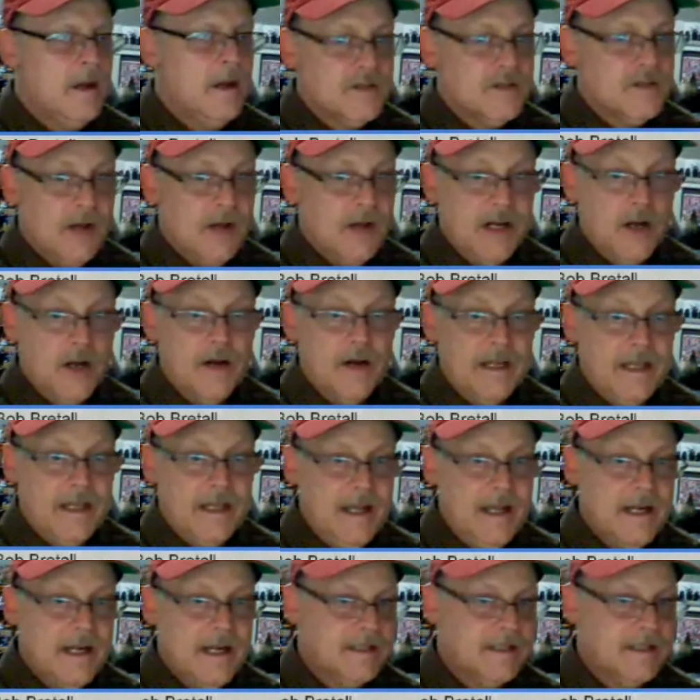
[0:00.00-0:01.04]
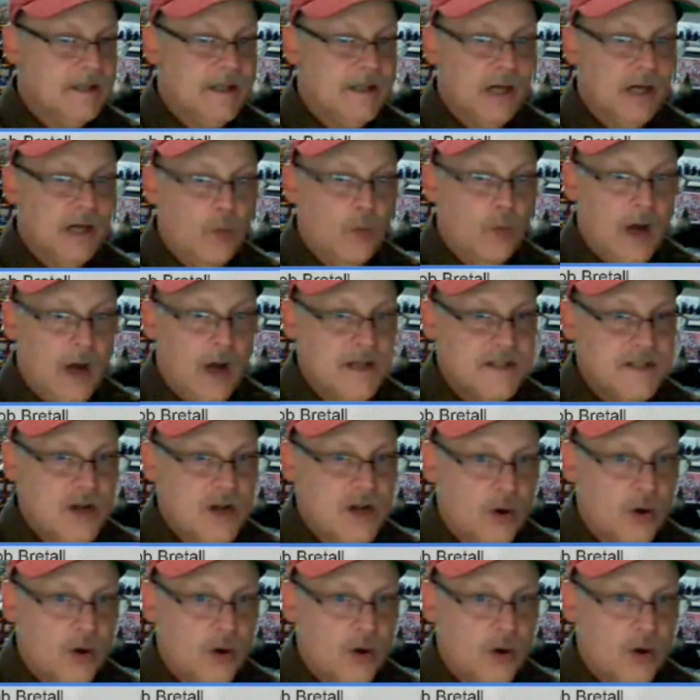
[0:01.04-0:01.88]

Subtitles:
So I go to Guinness, and there was no